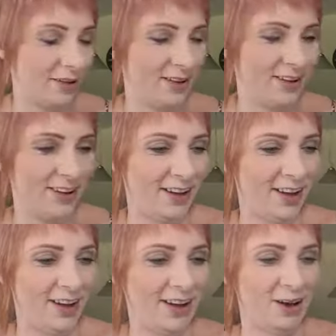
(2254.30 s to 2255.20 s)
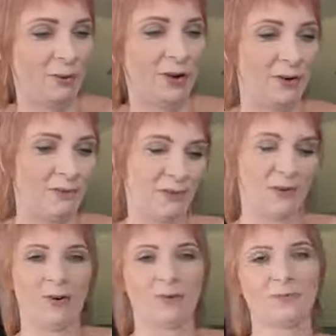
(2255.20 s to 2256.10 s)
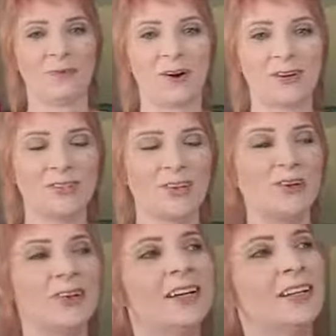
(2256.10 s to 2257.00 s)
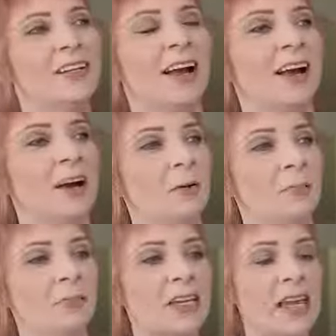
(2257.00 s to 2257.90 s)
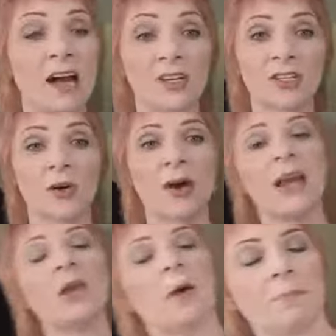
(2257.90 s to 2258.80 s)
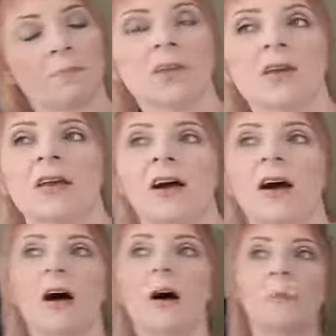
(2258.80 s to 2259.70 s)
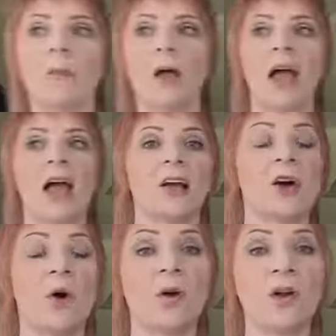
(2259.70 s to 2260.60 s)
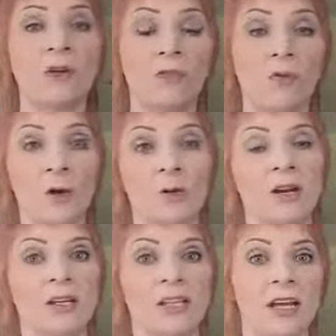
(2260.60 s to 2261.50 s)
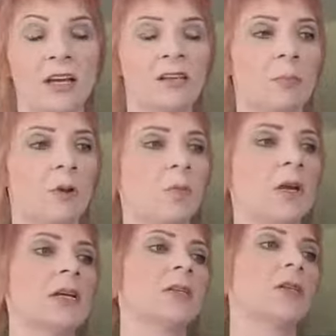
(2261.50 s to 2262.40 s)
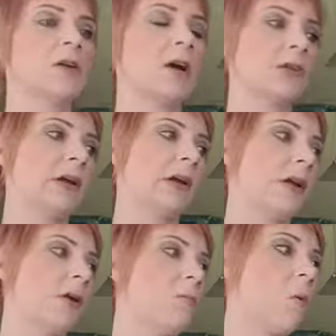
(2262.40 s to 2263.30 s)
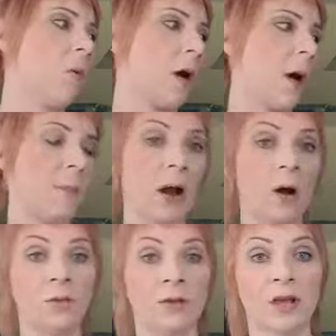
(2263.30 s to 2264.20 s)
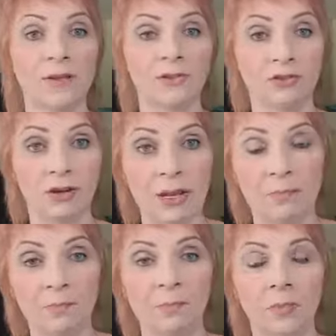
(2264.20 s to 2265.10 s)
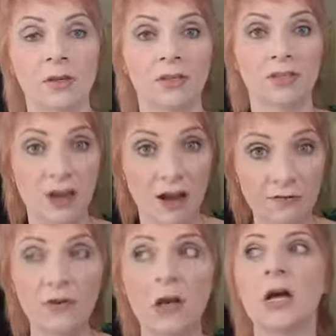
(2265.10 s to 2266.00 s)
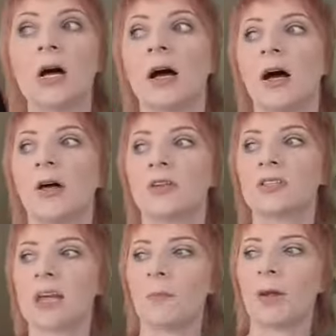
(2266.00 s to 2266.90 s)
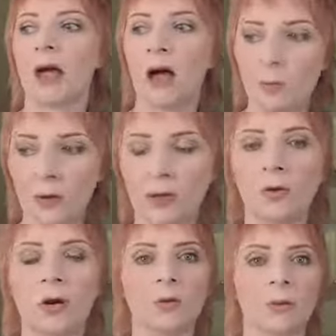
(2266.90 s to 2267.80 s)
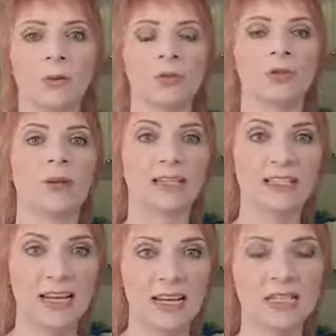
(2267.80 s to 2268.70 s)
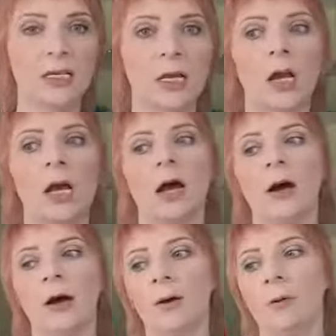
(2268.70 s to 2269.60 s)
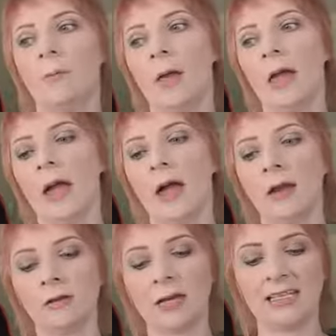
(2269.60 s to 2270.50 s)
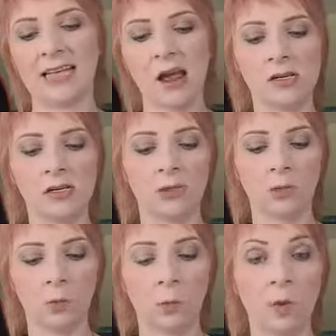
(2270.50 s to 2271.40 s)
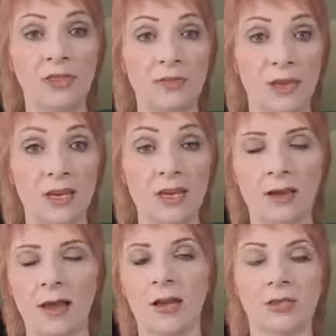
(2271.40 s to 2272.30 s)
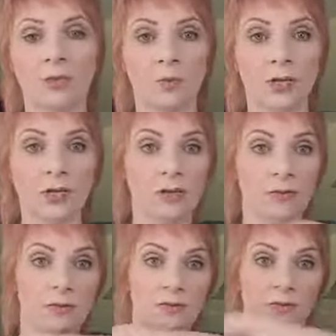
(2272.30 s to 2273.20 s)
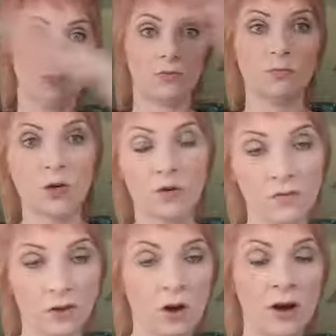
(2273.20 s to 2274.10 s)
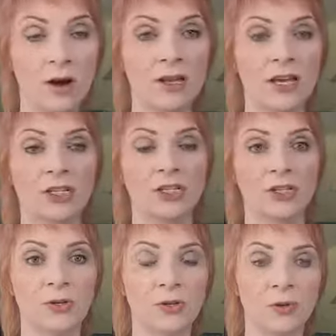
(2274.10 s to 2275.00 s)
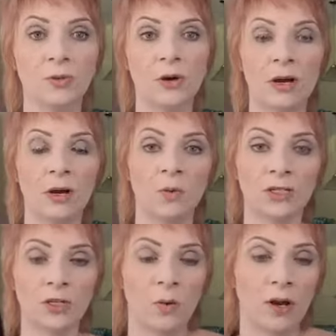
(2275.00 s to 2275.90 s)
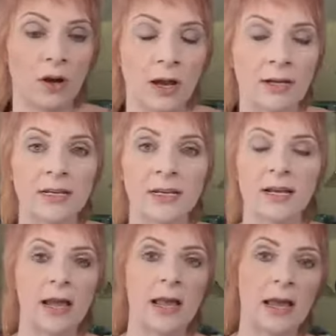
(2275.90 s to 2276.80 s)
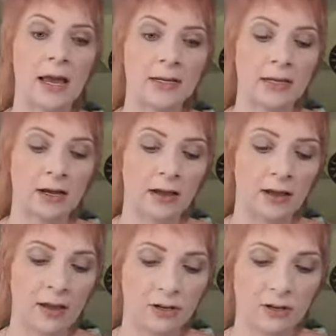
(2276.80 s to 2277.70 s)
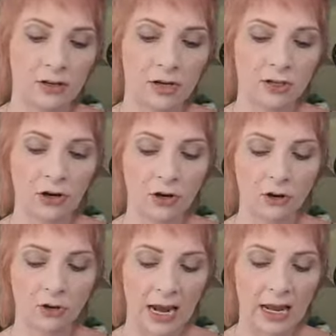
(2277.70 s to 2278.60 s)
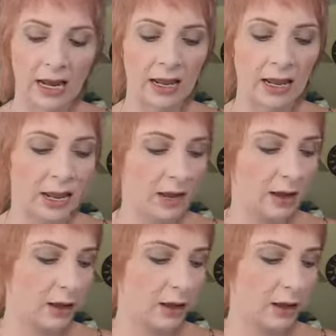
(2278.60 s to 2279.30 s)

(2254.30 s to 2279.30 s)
on up here for the most part. So yeah, so anyway, going forward into the next couple of weeks, you guys are going to hear more about the live stream stuff that's coming up. You guys will be able to get tickets and attend with me as we move along into what's going on, and start creating